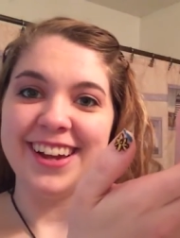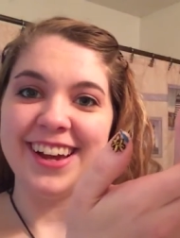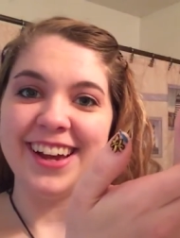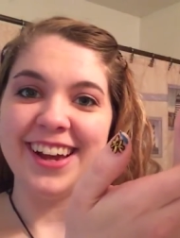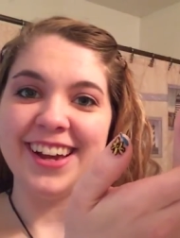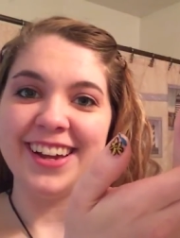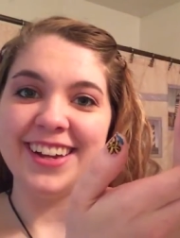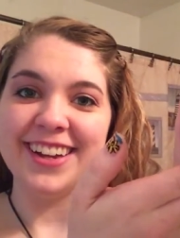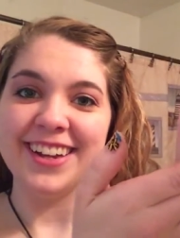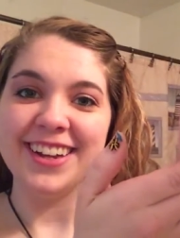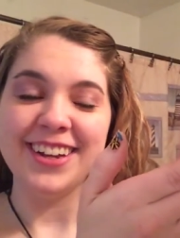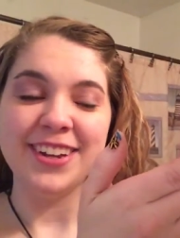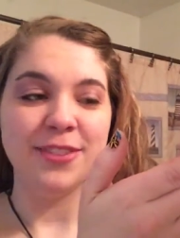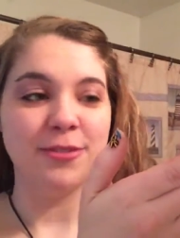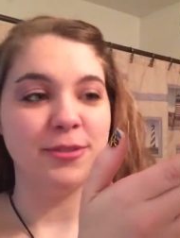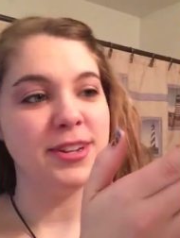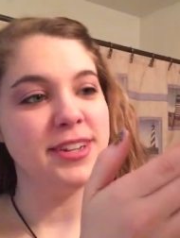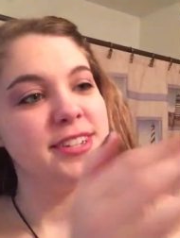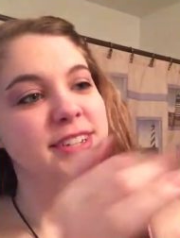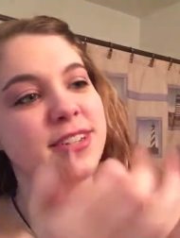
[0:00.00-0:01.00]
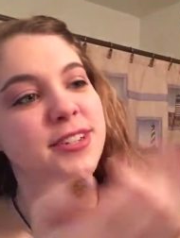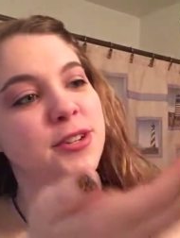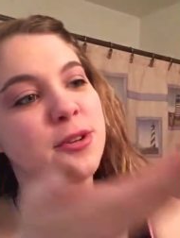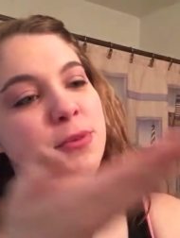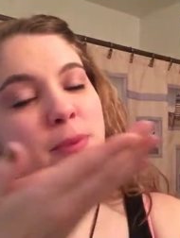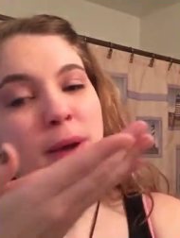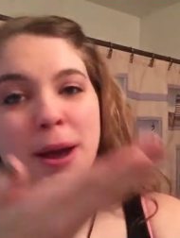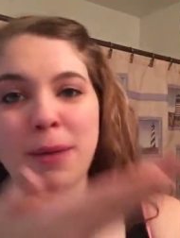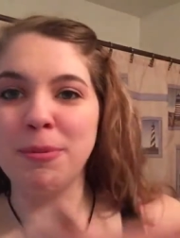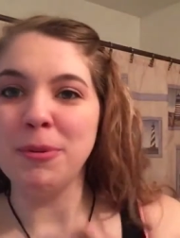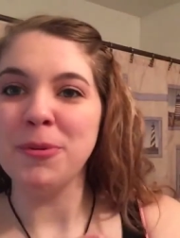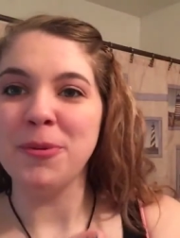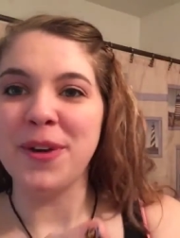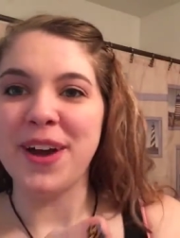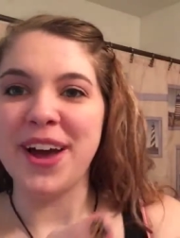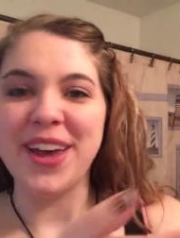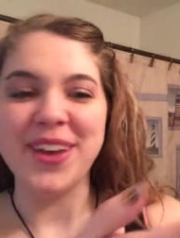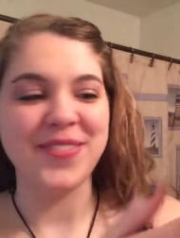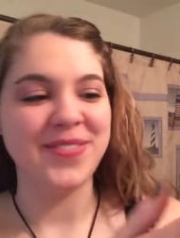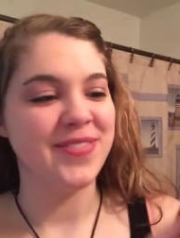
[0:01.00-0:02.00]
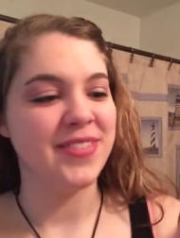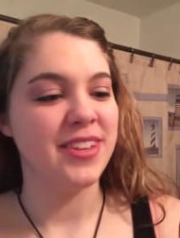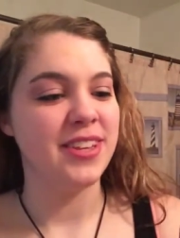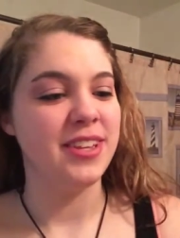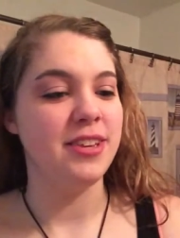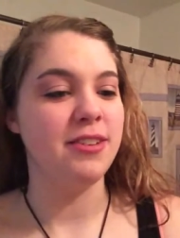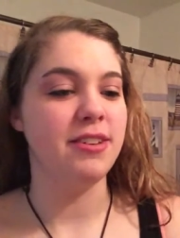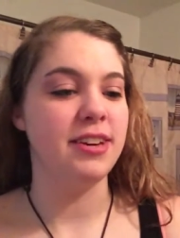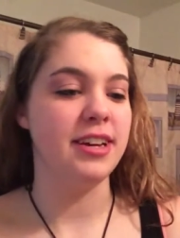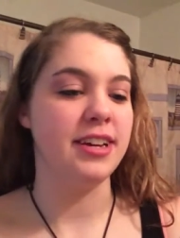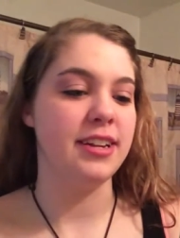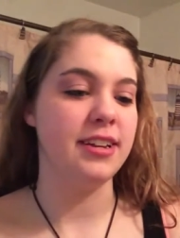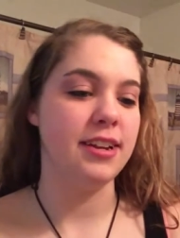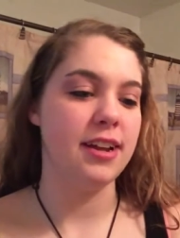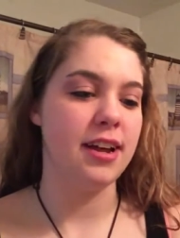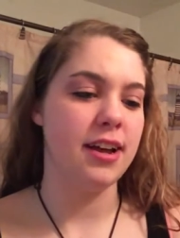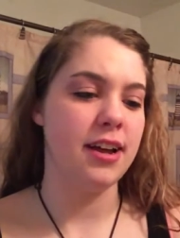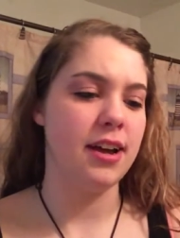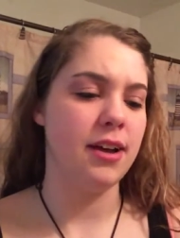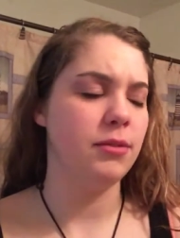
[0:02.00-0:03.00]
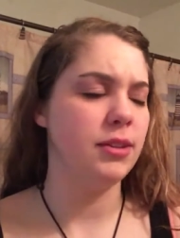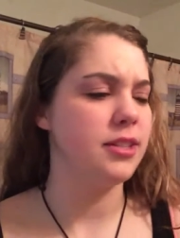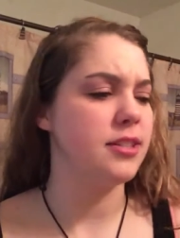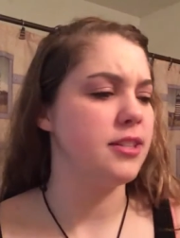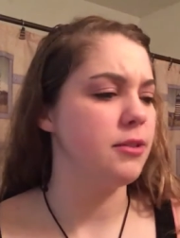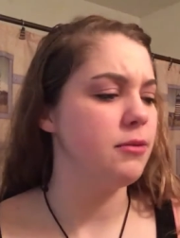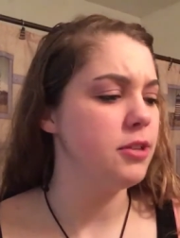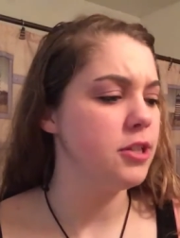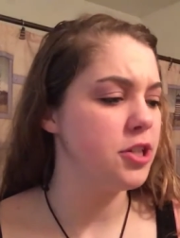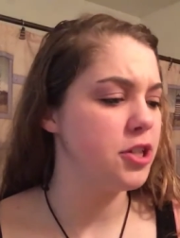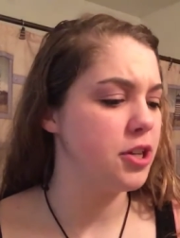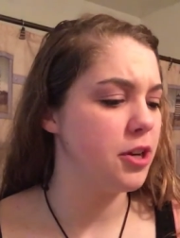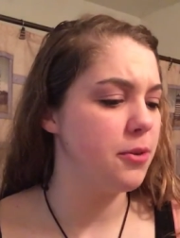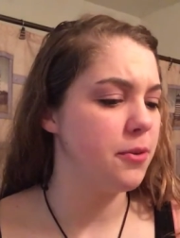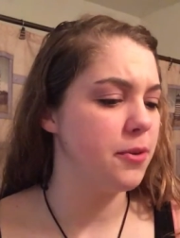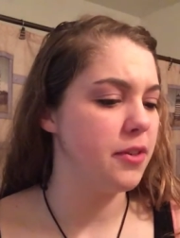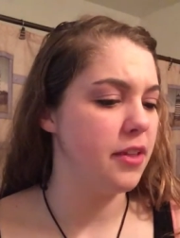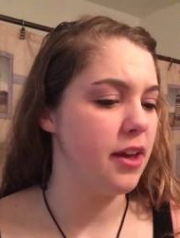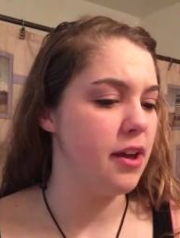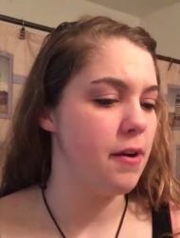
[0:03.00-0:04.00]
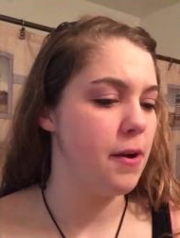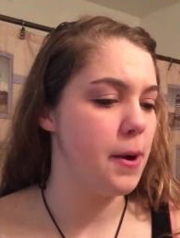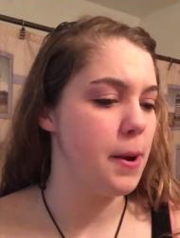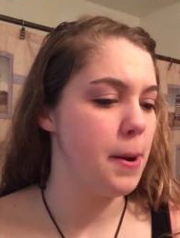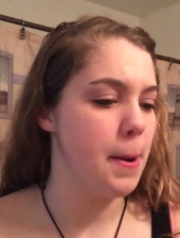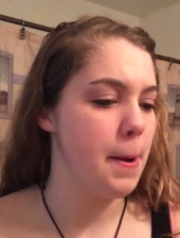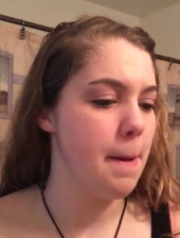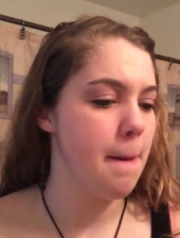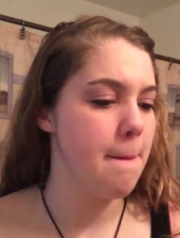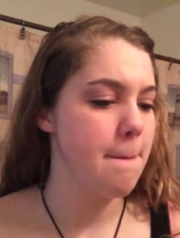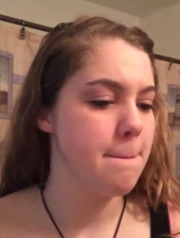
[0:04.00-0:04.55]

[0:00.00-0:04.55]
I went to Piper Wai. You can, uh, let's see, what show were they on?